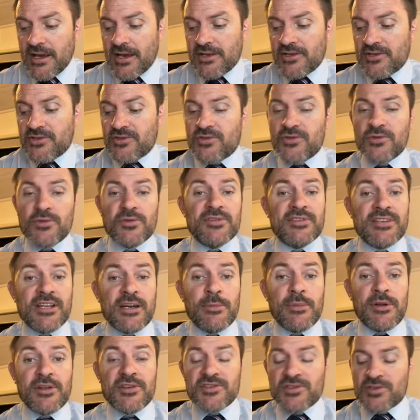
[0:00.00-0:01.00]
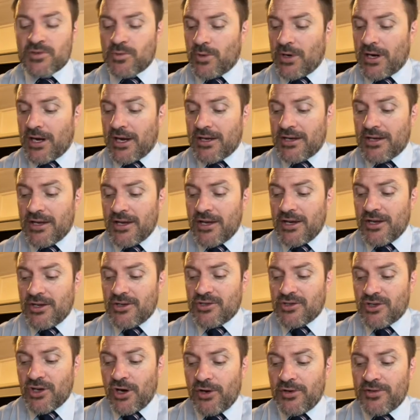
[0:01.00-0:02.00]
to centimeters squared,
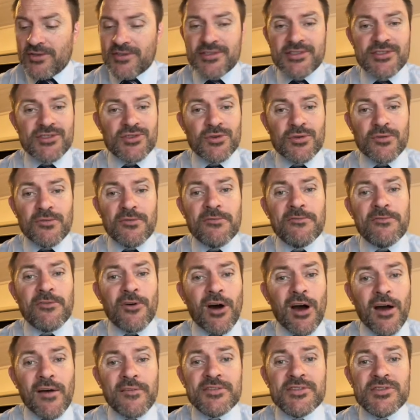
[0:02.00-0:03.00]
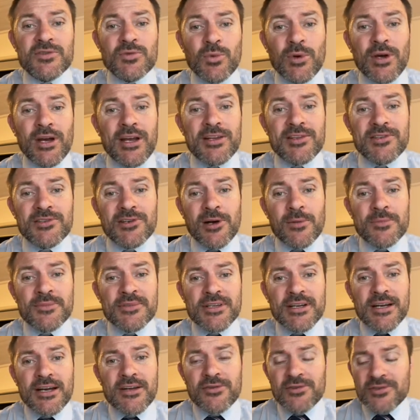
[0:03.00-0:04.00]
don't do 5 squared times
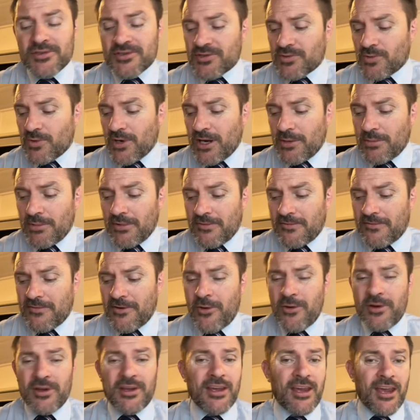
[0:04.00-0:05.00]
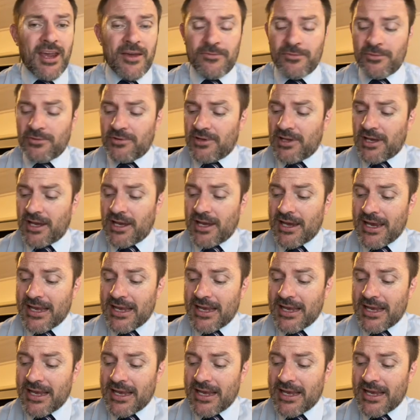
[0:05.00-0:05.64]
100 squared. Be very careful there.